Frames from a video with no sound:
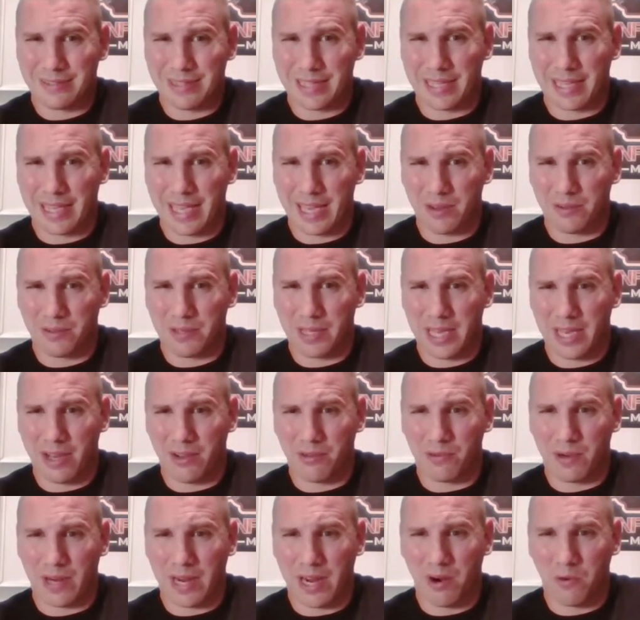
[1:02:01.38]
Like,
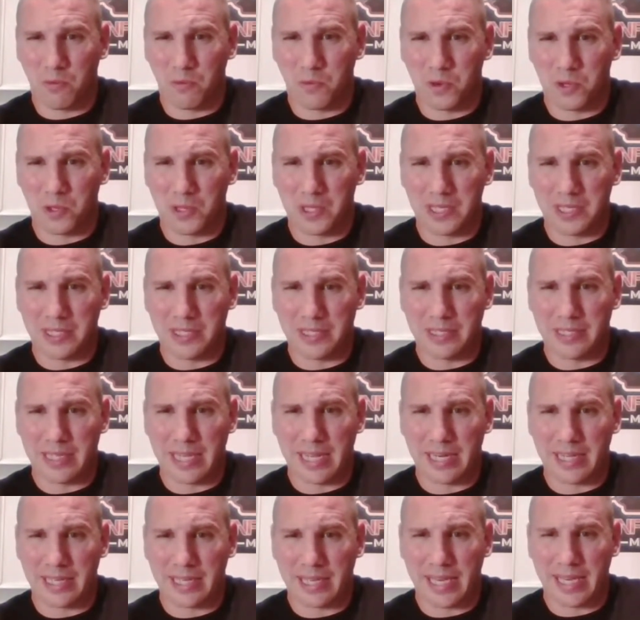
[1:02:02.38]
how really
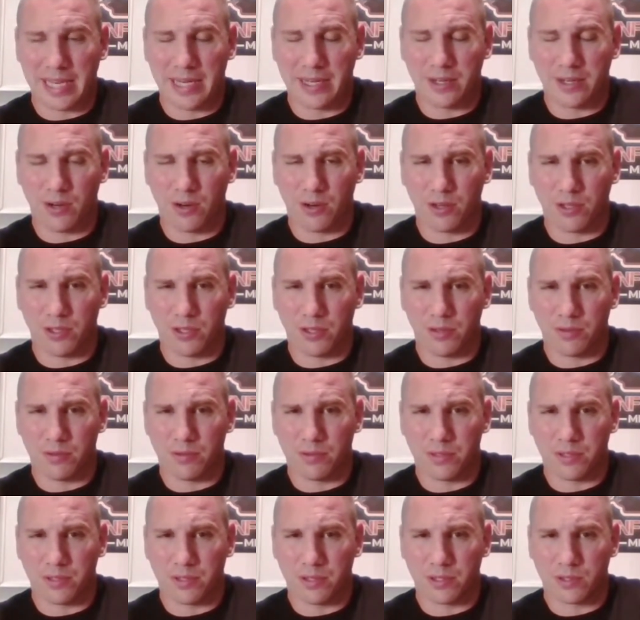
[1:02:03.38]
dedicated are you
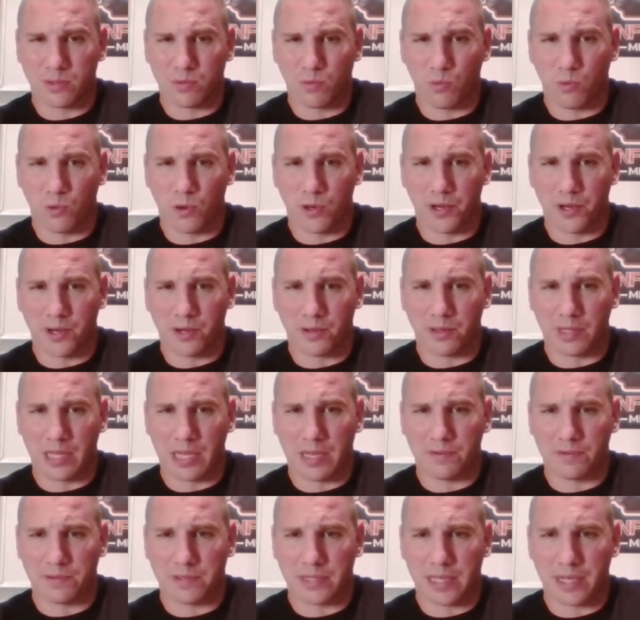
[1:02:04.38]
to this warrior
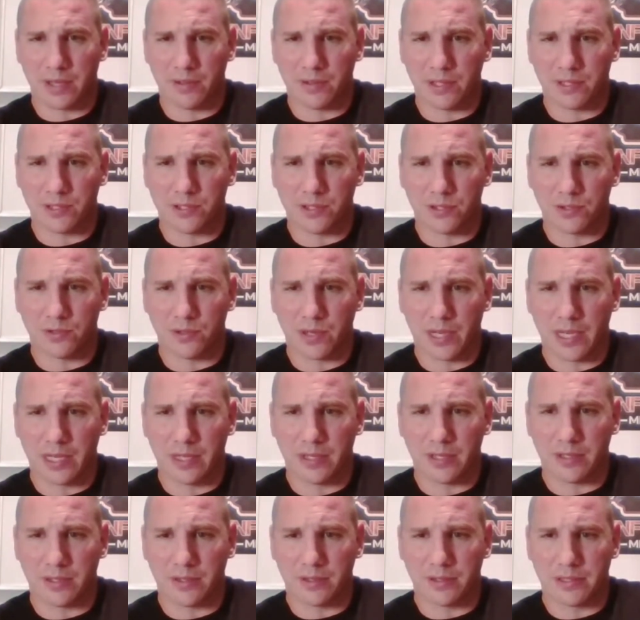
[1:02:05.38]
lifestyle that you're
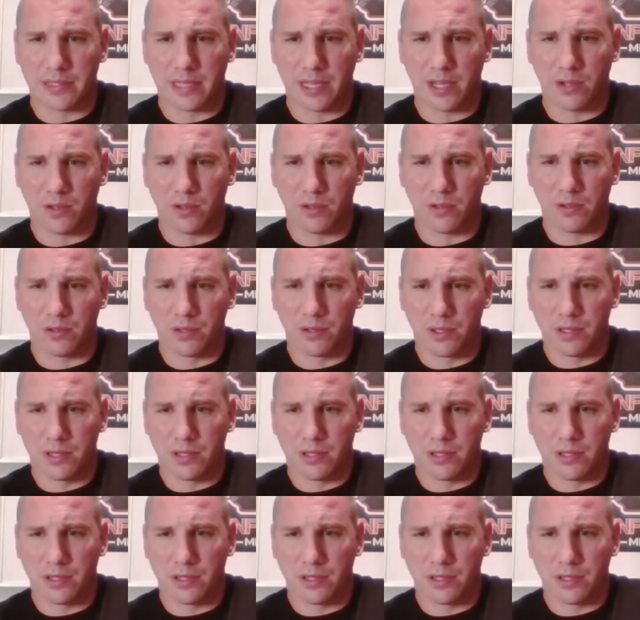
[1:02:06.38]
trying to sell